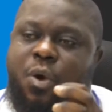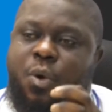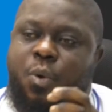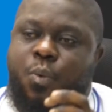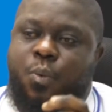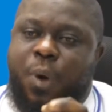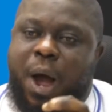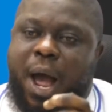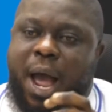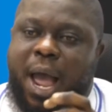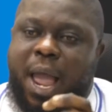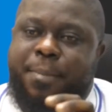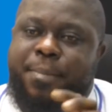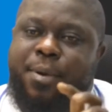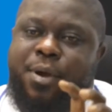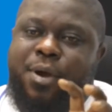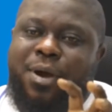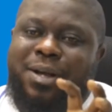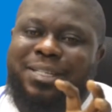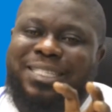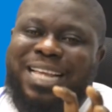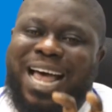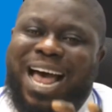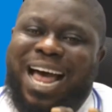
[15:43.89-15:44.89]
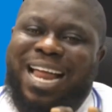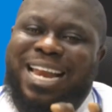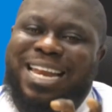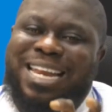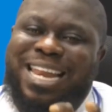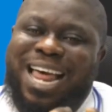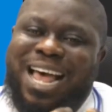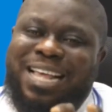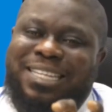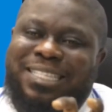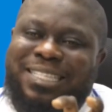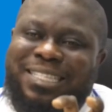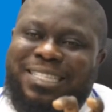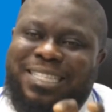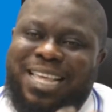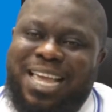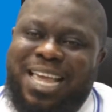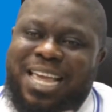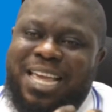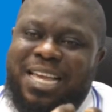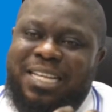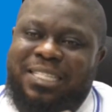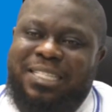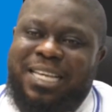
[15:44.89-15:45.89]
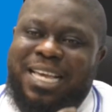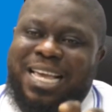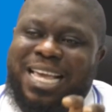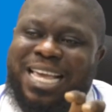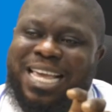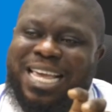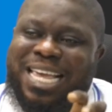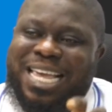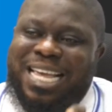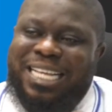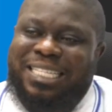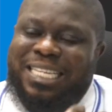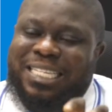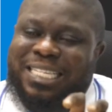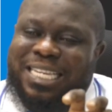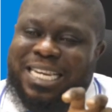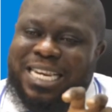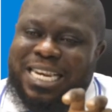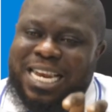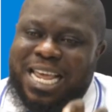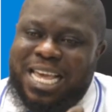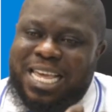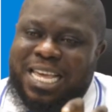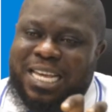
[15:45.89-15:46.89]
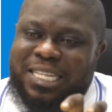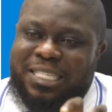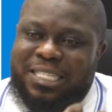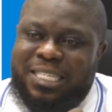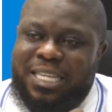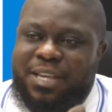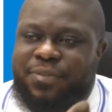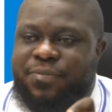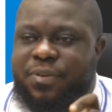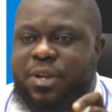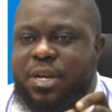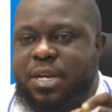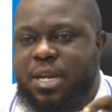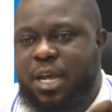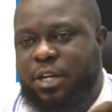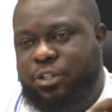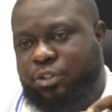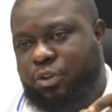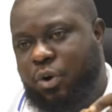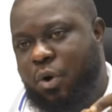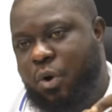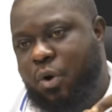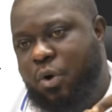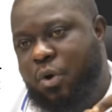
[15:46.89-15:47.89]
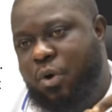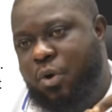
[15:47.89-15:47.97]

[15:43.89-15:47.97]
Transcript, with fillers: Why? Because at that state, it is negative in nature.